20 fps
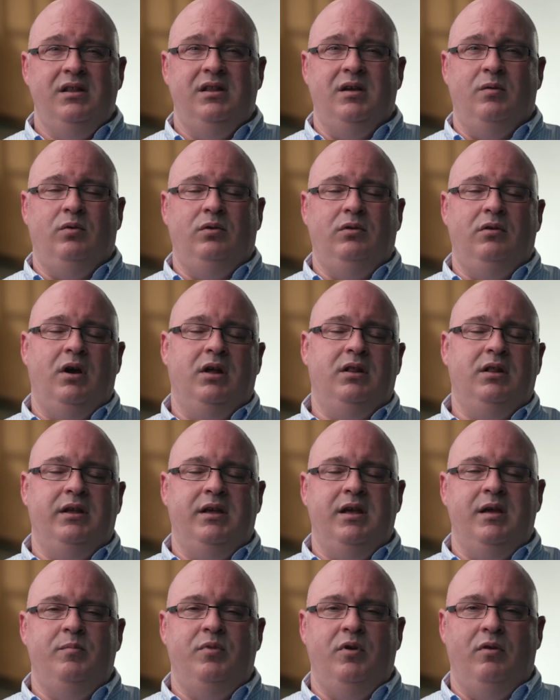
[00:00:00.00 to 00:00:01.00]
that will likely
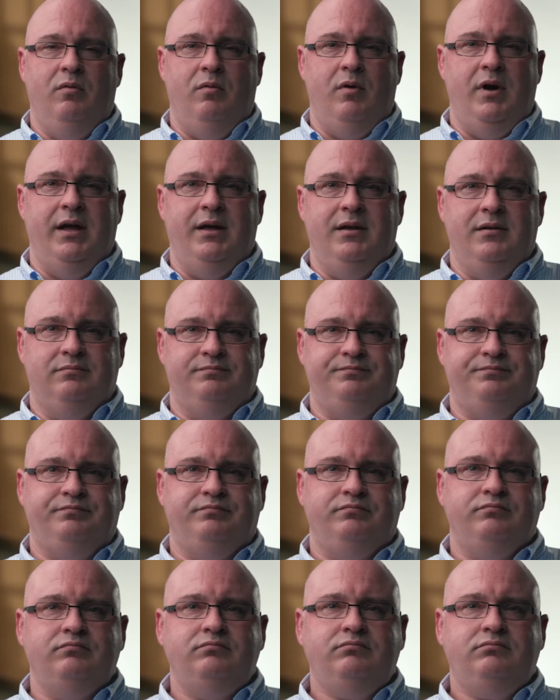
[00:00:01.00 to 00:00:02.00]
keep you awake.
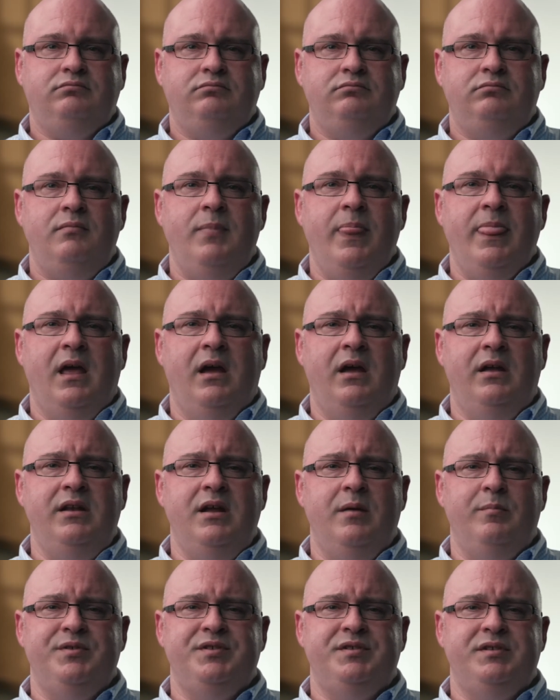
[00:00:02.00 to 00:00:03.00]

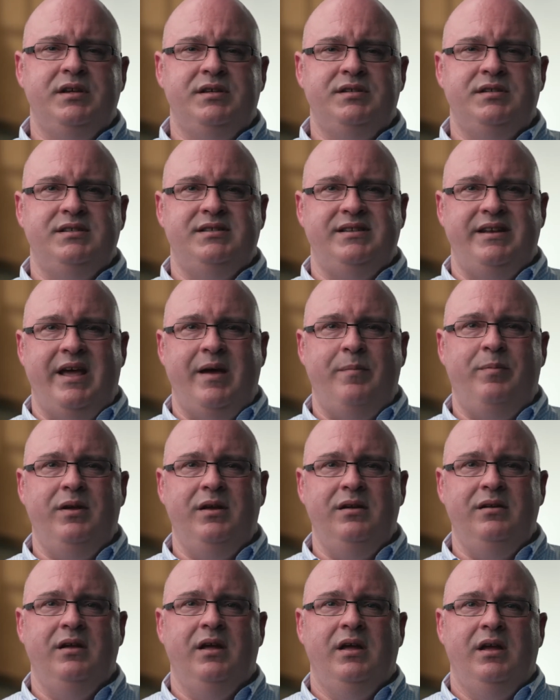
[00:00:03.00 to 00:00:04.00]
Number 6 is
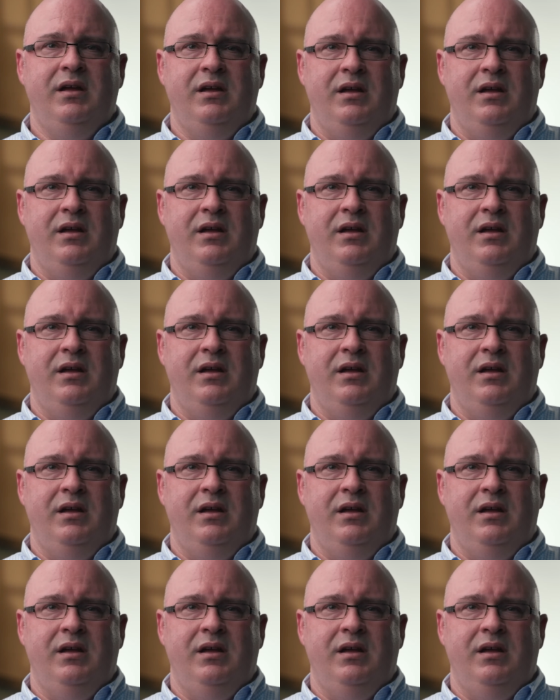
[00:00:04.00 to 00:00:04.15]
napping.